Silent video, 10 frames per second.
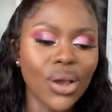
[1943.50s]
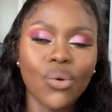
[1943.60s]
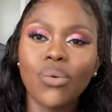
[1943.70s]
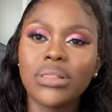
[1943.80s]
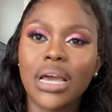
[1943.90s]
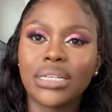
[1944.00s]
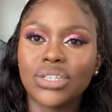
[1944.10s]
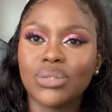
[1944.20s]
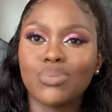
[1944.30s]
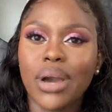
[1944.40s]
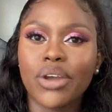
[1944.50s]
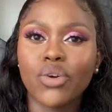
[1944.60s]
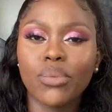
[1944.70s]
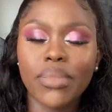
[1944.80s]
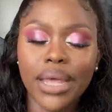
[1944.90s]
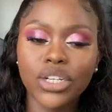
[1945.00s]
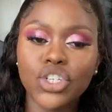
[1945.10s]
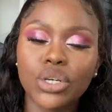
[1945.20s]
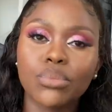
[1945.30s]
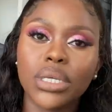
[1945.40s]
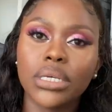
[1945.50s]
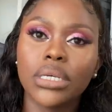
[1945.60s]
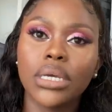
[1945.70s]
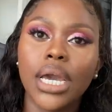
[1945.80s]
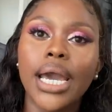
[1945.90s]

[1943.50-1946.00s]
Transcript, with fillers: all that just micromanaging me